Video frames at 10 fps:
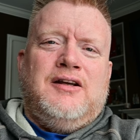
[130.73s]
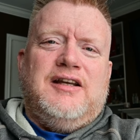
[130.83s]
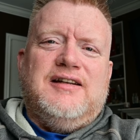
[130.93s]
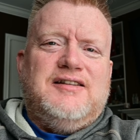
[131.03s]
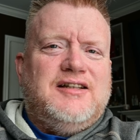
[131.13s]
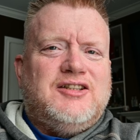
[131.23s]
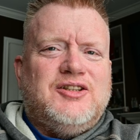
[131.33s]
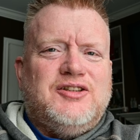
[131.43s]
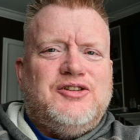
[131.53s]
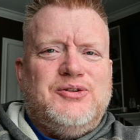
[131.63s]
In
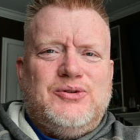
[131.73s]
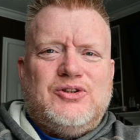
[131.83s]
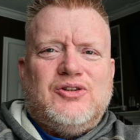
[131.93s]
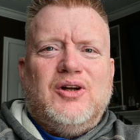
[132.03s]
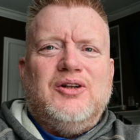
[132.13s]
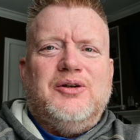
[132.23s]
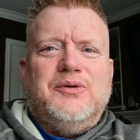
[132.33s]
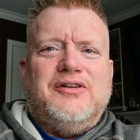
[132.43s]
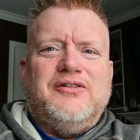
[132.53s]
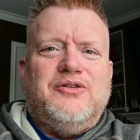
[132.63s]
addition to struggling
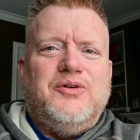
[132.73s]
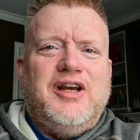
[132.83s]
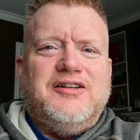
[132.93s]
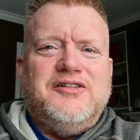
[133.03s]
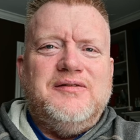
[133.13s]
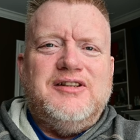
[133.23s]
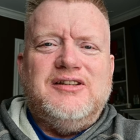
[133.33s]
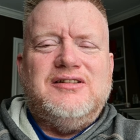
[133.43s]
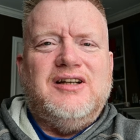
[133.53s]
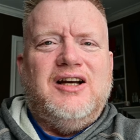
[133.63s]
with the creativity
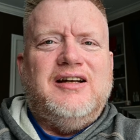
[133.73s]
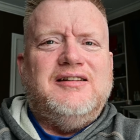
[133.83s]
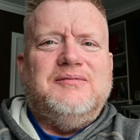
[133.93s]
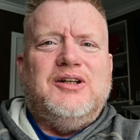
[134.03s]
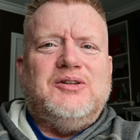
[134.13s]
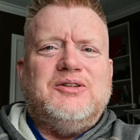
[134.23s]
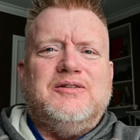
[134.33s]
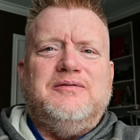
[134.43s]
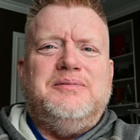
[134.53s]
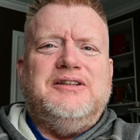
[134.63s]
side, I've
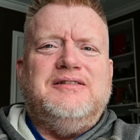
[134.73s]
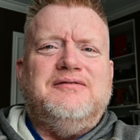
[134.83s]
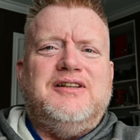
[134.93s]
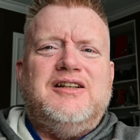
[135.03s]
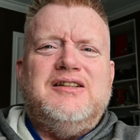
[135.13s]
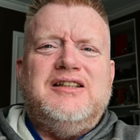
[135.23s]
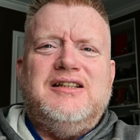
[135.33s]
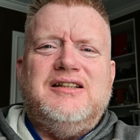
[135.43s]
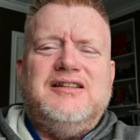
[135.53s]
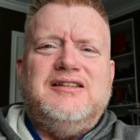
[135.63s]
also been very
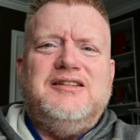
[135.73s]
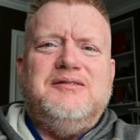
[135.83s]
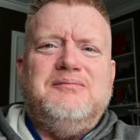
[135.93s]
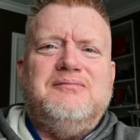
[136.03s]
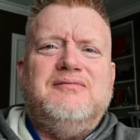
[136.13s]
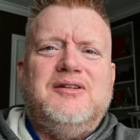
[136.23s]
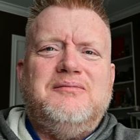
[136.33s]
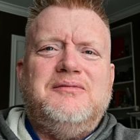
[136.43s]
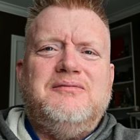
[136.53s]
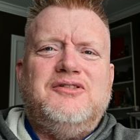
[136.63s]

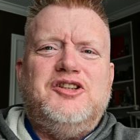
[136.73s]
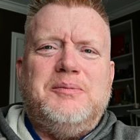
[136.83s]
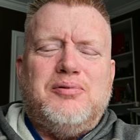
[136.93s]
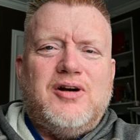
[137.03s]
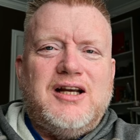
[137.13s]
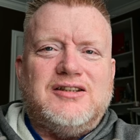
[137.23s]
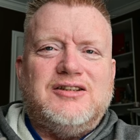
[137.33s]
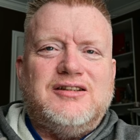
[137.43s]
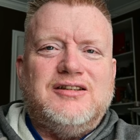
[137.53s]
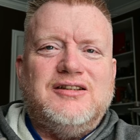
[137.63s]

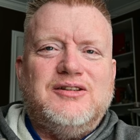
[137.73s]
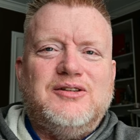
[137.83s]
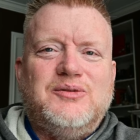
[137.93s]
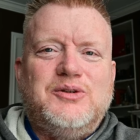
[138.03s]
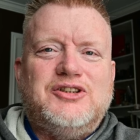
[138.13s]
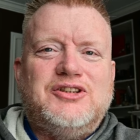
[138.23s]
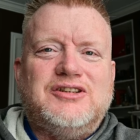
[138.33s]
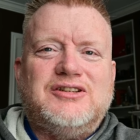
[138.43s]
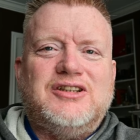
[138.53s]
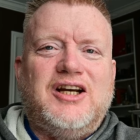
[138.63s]
depressed, which
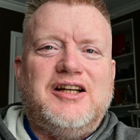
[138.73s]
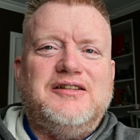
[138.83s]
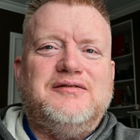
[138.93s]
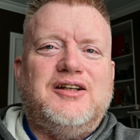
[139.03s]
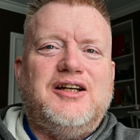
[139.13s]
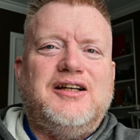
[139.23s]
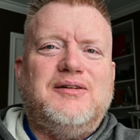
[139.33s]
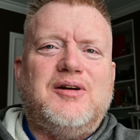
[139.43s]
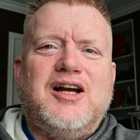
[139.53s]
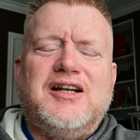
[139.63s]
is kind of
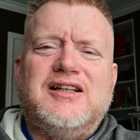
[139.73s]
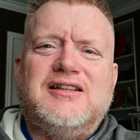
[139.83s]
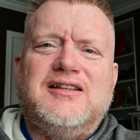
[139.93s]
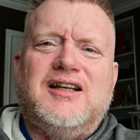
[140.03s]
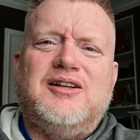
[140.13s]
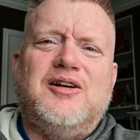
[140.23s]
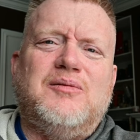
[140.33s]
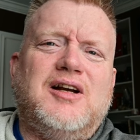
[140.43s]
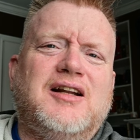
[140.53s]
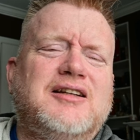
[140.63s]
ironic, not
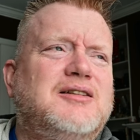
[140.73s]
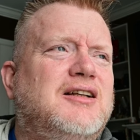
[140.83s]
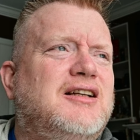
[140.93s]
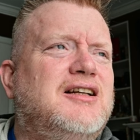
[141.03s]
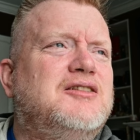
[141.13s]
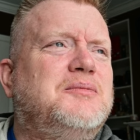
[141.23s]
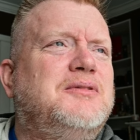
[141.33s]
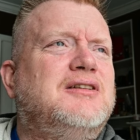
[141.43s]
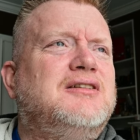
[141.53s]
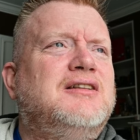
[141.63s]
ironic, I guess,
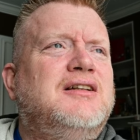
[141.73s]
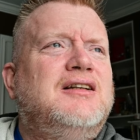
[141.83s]
but